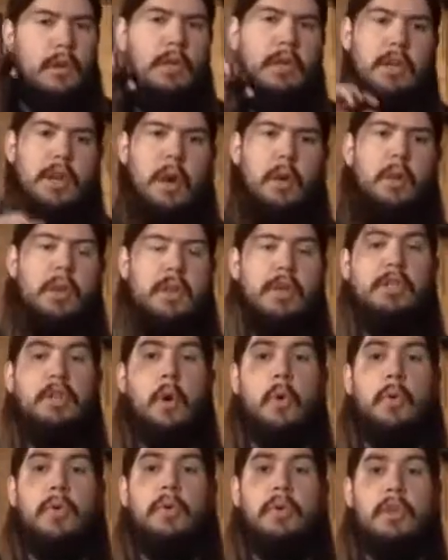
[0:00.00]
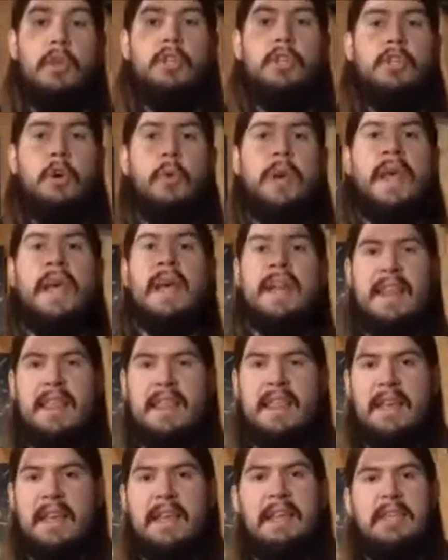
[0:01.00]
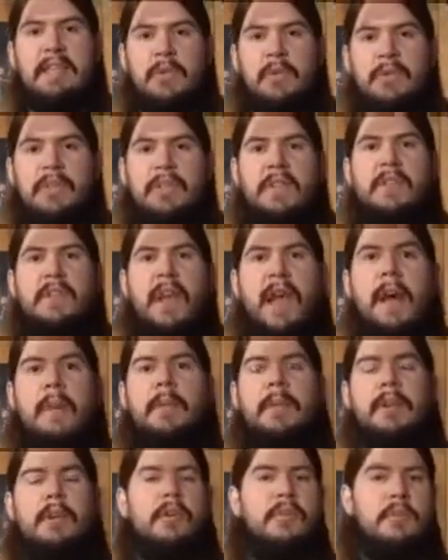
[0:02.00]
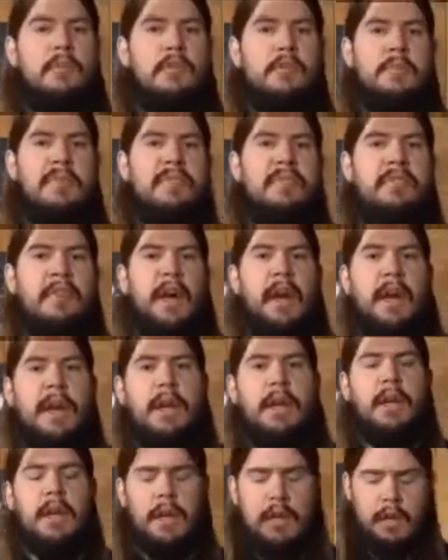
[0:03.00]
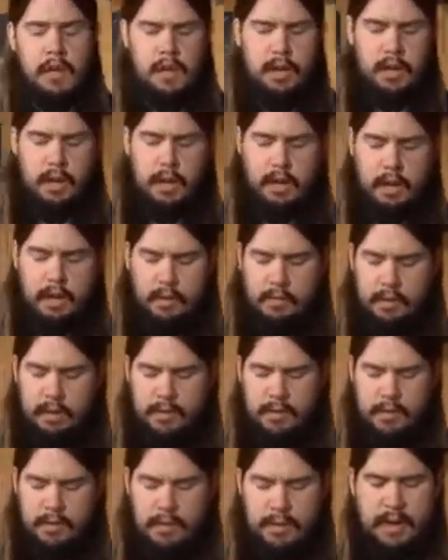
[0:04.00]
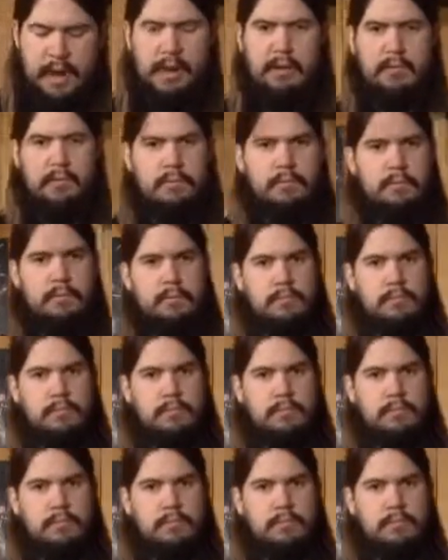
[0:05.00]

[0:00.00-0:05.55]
you know, don't hit things with the scabbard. You should be fine. Other than that,